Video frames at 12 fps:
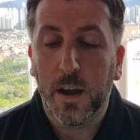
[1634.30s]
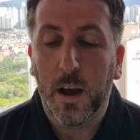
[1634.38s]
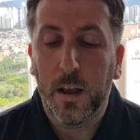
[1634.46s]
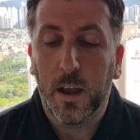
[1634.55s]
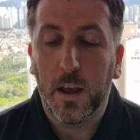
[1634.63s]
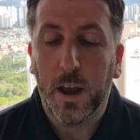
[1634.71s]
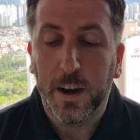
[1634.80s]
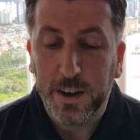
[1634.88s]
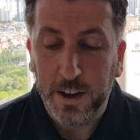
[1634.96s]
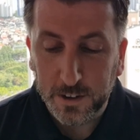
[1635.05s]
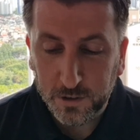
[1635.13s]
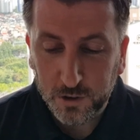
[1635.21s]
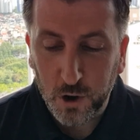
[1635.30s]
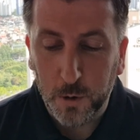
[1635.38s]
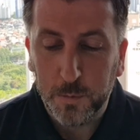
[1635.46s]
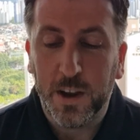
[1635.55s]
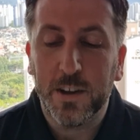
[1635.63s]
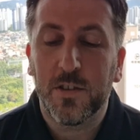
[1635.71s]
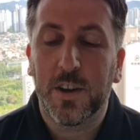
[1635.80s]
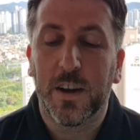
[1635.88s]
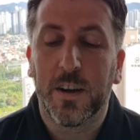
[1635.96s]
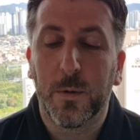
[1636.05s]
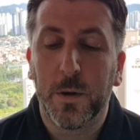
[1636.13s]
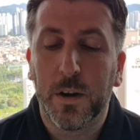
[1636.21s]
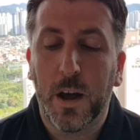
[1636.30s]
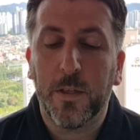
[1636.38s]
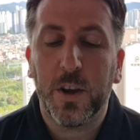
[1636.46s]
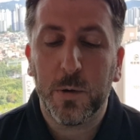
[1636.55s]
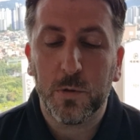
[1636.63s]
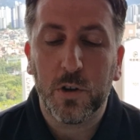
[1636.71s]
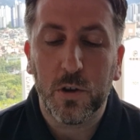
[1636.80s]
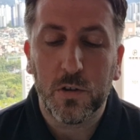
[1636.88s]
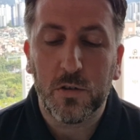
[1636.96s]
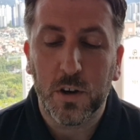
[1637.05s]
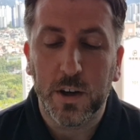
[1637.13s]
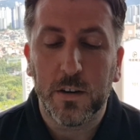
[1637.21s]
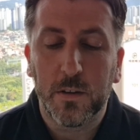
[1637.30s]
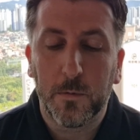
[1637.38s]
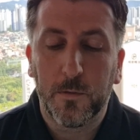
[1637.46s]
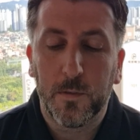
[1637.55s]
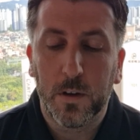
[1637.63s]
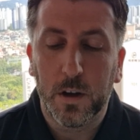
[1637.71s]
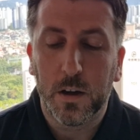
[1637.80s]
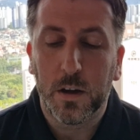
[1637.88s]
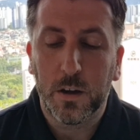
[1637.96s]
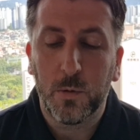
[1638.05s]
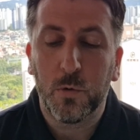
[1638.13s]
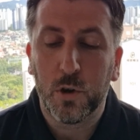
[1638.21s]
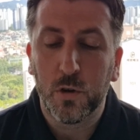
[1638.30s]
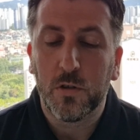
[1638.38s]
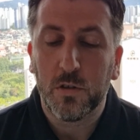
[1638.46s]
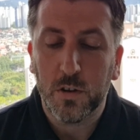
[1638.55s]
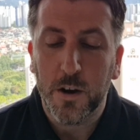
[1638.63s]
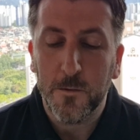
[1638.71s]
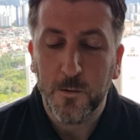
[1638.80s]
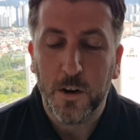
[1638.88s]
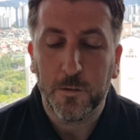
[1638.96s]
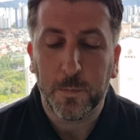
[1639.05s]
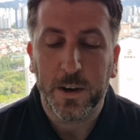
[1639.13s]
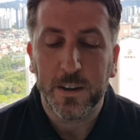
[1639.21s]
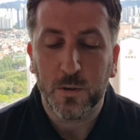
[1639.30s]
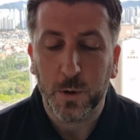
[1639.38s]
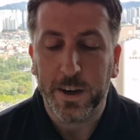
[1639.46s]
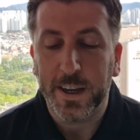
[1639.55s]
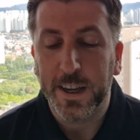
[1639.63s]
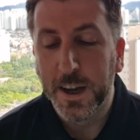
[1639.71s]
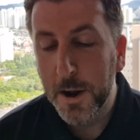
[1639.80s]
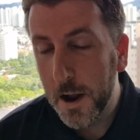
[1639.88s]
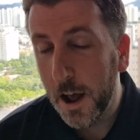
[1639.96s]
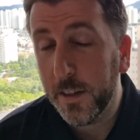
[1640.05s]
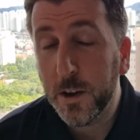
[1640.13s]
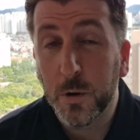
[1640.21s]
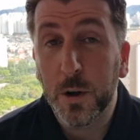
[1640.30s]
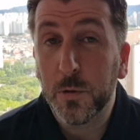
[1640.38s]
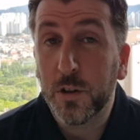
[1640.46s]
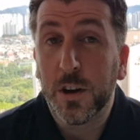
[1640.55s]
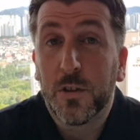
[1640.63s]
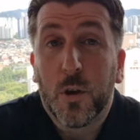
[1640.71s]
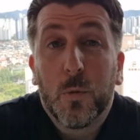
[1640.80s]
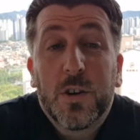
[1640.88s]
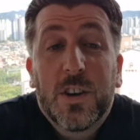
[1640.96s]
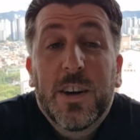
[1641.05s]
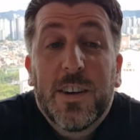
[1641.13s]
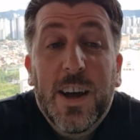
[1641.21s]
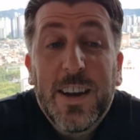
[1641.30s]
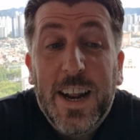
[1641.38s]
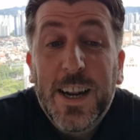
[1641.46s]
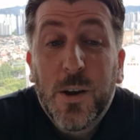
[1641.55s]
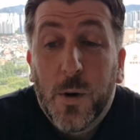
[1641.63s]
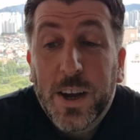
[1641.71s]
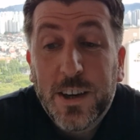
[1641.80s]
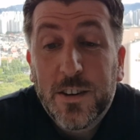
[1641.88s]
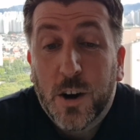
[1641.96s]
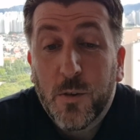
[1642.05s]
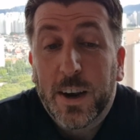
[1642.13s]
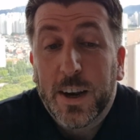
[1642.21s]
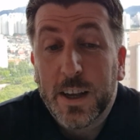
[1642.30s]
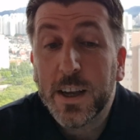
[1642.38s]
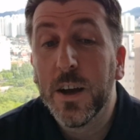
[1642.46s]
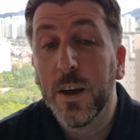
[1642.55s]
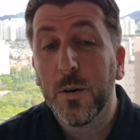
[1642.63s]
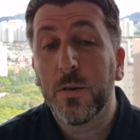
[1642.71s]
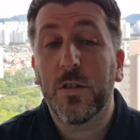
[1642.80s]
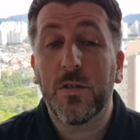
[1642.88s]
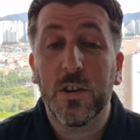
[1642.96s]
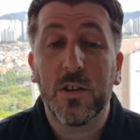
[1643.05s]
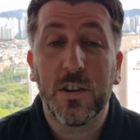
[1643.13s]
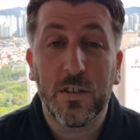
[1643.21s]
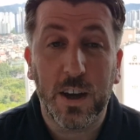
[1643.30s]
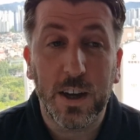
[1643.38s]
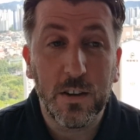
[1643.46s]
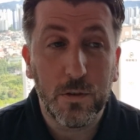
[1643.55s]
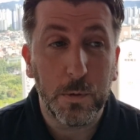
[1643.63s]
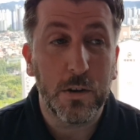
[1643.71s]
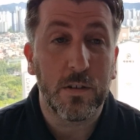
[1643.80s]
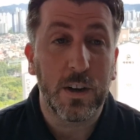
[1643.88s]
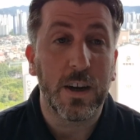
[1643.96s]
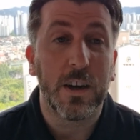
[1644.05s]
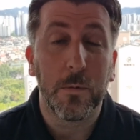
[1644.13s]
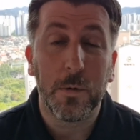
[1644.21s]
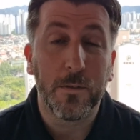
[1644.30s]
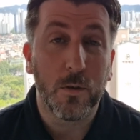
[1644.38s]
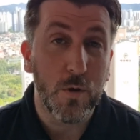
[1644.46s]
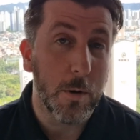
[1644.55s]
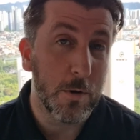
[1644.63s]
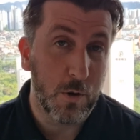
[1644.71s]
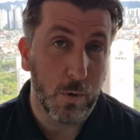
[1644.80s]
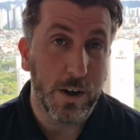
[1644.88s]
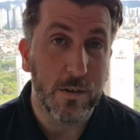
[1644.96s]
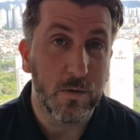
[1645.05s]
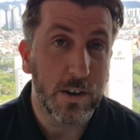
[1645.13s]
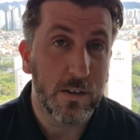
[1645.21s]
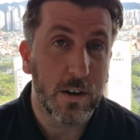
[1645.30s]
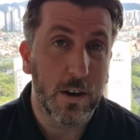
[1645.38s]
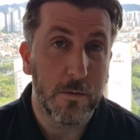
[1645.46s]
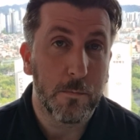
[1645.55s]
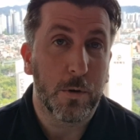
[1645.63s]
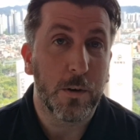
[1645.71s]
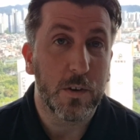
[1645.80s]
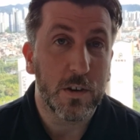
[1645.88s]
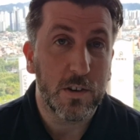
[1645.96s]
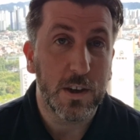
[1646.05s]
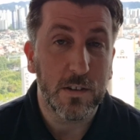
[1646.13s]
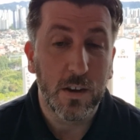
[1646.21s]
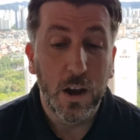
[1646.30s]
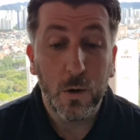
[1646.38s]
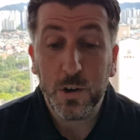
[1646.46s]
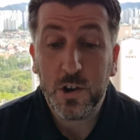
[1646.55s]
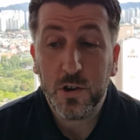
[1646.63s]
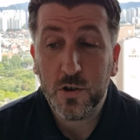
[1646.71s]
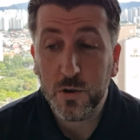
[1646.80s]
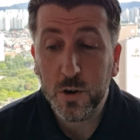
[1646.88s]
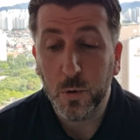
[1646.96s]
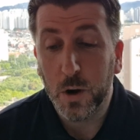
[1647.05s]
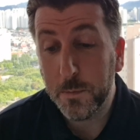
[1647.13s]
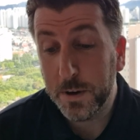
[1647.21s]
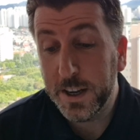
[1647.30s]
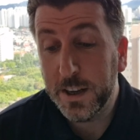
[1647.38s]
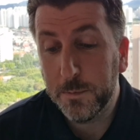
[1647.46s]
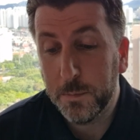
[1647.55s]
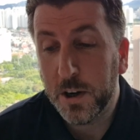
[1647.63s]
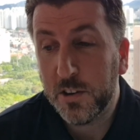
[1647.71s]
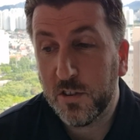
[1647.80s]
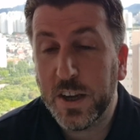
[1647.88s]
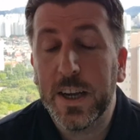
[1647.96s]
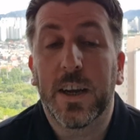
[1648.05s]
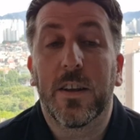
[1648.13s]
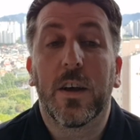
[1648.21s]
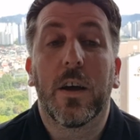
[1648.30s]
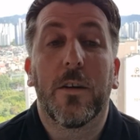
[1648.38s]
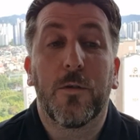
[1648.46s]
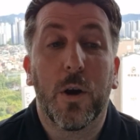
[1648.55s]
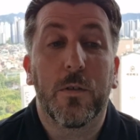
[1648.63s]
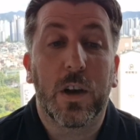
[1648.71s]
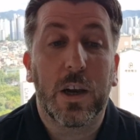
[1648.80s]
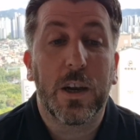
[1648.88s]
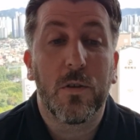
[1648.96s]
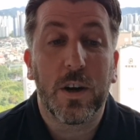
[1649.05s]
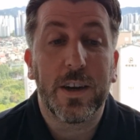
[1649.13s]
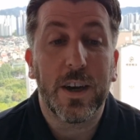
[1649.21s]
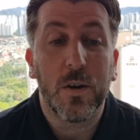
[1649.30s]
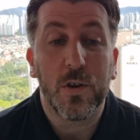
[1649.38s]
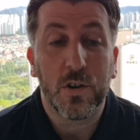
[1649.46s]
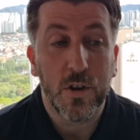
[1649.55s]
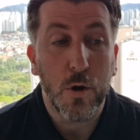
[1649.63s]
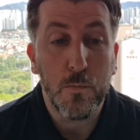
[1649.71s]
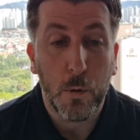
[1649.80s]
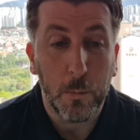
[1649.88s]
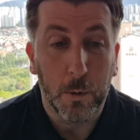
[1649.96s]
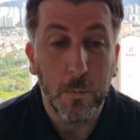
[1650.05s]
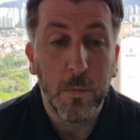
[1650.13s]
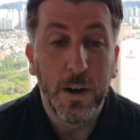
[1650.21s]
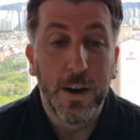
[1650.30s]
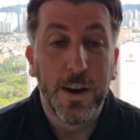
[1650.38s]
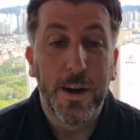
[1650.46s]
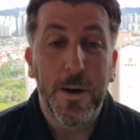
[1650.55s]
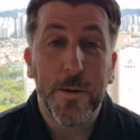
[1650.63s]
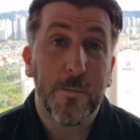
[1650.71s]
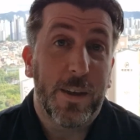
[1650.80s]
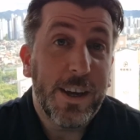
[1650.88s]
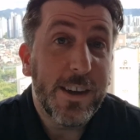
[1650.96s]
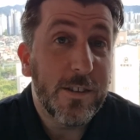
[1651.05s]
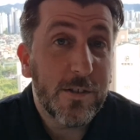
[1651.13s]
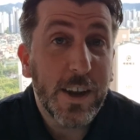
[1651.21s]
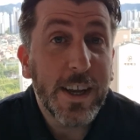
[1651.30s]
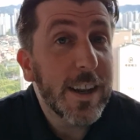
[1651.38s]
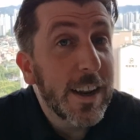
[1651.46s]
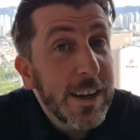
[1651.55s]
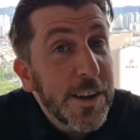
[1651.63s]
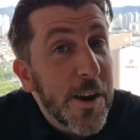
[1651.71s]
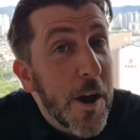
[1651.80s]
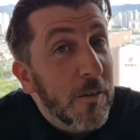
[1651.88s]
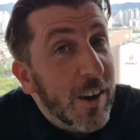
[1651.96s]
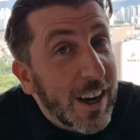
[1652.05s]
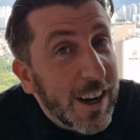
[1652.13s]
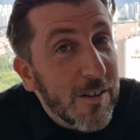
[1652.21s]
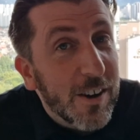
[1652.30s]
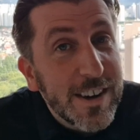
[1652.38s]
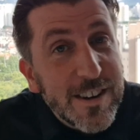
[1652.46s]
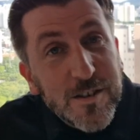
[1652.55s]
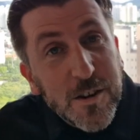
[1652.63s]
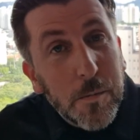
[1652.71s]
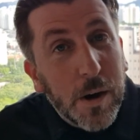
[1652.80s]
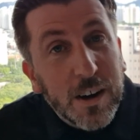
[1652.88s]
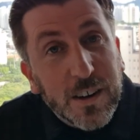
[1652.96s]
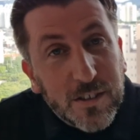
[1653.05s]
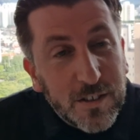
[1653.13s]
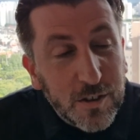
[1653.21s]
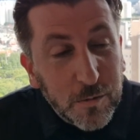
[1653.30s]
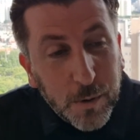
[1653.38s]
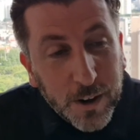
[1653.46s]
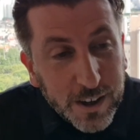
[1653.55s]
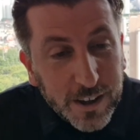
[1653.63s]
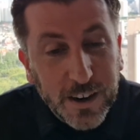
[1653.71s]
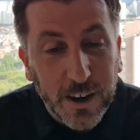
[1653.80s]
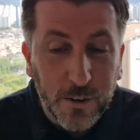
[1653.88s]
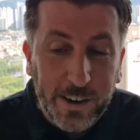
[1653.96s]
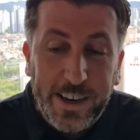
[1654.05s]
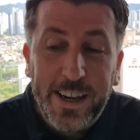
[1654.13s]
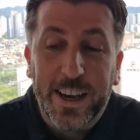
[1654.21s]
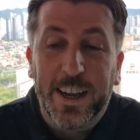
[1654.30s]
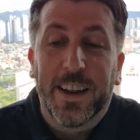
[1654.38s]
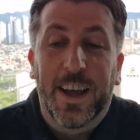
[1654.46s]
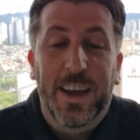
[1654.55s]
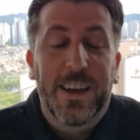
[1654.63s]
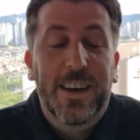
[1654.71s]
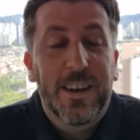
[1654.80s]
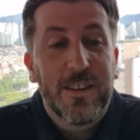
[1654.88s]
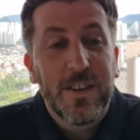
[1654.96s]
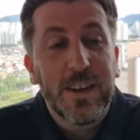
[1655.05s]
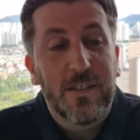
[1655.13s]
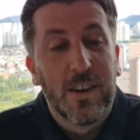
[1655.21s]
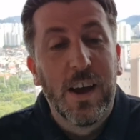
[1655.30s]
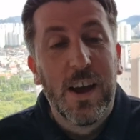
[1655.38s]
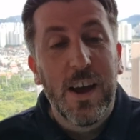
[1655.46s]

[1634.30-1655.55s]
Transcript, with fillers: and he kind of stopped, hesitated, and went, I think it was a good sign of uh, it was good to sign five players quickly. I think what he was going to do, which he'd done anyway indirectly, was essentially say Spurs have done it in a bit of a rubbish way in, recent, in previous years, which is true. I mean, he by saying that if you have a clear idea, it's no problem. He is saying that they didn't have a clear idea in the past just by you know linking that. He kind of is.